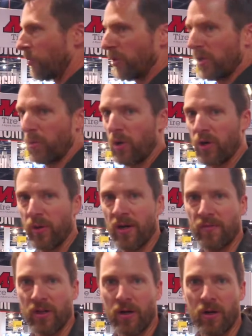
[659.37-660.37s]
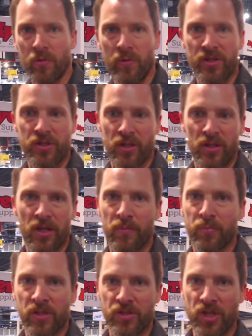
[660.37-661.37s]
we'll do the walk around for the whole rest of the lot,
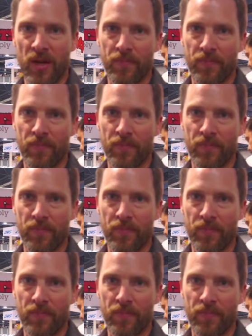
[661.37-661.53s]
but